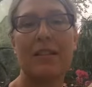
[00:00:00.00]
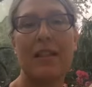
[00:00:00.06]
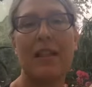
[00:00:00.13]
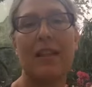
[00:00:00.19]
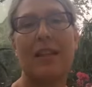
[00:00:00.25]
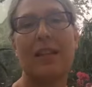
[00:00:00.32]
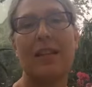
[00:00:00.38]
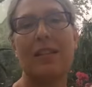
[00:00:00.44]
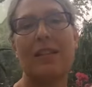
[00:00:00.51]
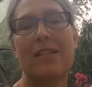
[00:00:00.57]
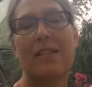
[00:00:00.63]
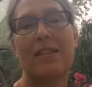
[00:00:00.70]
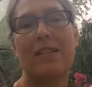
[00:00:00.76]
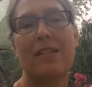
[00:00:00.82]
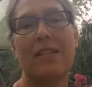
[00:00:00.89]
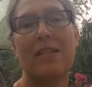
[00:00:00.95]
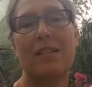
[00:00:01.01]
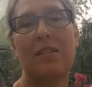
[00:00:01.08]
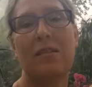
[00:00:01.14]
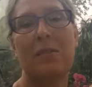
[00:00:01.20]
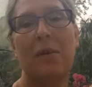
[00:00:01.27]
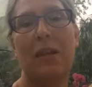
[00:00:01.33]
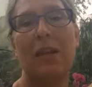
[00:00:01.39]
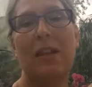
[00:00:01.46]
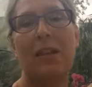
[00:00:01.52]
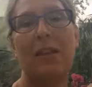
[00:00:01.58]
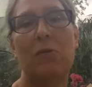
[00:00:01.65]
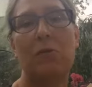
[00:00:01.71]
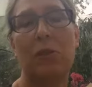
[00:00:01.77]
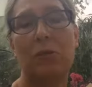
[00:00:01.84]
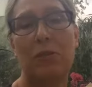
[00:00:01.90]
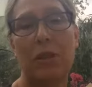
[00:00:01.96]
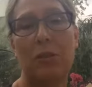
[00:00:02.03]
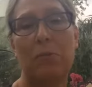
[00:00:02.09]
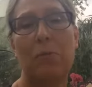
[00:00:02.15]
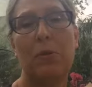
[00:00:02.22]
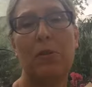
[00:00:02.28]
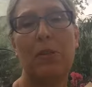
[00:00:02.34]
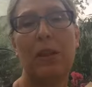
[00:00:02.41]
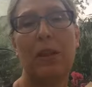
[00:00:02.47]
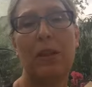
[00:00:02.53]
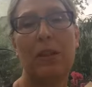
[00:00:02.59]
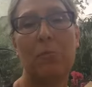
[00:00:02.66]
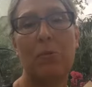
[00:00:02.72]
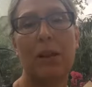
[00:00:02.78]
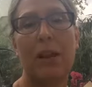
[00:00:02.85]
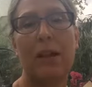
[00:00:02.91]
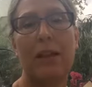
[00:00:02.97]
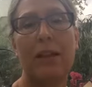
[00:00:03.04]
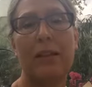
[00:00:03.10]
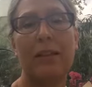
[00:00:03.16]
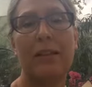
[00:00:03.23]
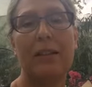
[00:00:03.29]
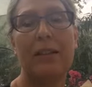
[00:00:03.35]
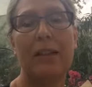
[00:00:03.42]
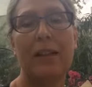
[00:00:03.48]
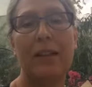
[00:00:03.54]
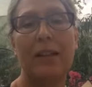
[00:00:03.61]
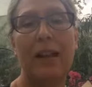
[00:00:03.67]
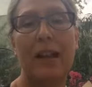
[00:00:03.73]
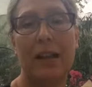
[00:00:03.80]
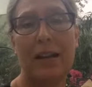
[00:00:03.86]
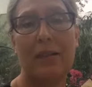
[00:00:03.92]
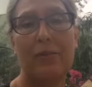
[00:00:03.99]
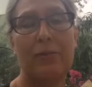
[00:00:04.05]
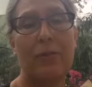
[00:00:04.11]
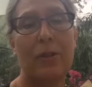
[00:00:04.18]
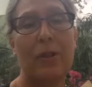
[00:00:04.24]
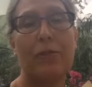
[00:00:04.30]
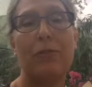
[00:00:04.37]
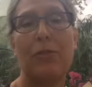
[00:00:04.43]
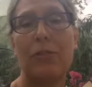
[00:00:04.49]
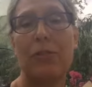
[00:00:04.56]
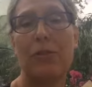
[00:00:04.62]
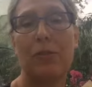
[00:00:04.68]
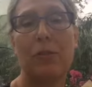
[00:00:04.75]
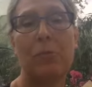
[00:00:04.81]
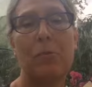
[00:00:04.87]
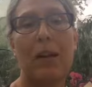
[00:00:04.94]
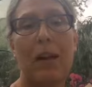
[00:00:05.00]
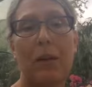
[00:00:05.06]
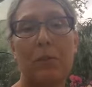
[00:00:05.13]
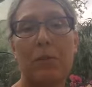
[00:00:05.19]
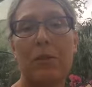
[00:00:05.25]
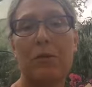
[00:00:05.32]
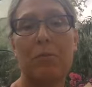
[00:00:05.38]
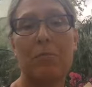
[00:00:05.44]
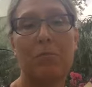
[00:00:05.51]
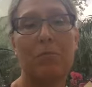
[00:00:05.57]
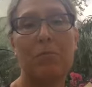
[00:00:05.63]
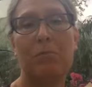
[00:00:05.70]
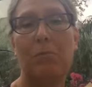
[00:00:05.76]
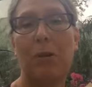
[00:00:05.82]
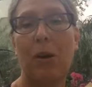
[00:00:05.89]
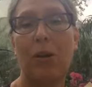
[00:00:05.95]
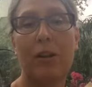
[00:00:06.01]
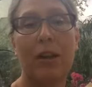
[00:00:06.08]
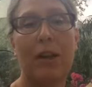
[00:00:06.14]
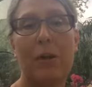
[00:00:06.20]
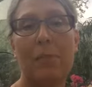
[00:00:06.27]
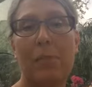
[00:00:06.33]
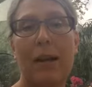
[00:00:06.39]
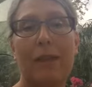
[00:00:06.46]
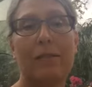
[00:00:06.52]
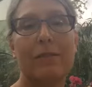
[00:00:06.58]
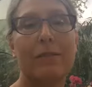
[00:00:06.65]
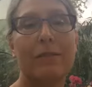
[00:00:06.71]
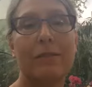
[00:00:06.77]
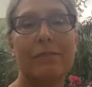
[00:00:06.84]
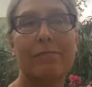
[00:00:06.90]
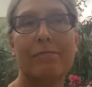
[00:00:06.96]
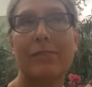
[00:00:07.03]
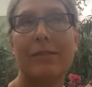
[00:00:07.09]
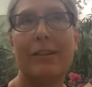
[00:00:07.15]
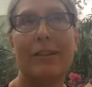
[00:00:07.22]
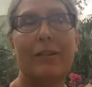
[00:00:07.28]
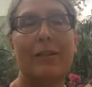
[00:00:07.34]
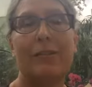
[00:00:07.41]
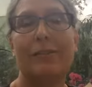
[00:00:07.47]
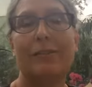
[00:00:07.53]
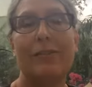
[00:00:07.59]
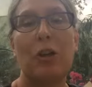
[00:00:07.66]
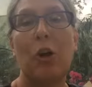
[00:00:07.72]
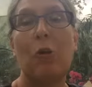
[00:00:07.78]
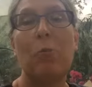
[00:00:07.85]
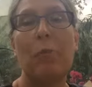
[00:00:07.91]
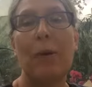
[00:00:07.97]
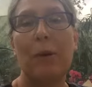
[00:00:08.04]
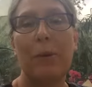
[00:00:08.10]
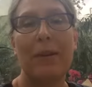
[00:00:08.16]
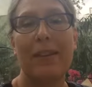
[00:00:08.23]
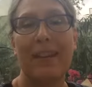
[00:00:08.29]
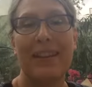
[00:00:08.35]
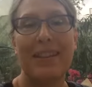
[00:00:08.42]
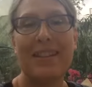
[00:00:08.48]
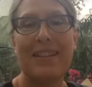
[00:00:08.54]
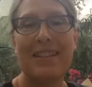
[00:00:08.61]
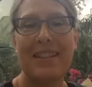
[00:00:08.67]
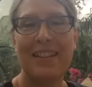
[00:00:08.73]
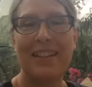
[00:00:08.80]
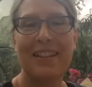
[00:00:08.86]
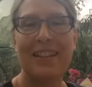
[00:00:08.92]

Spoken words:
that we wrote this book together, Brian and I, well, first of all, Brian was blogging about, you know, coping with his